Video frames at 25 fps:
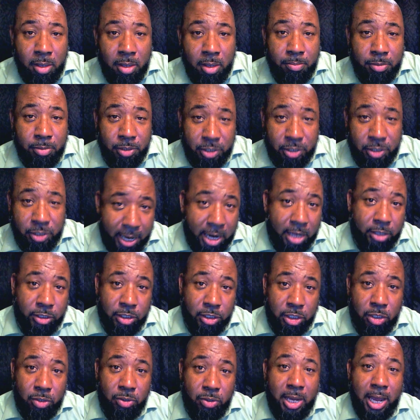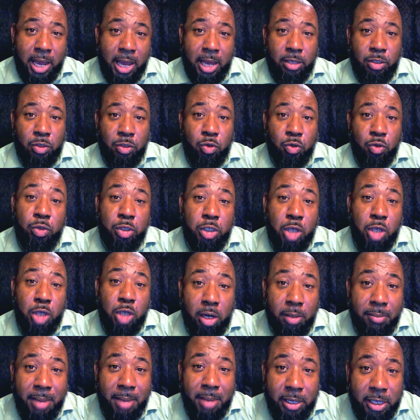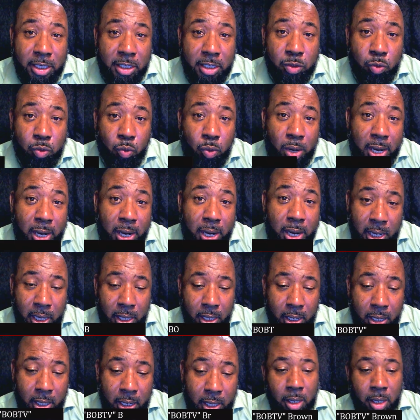But shout outs to you guys who were talking about this way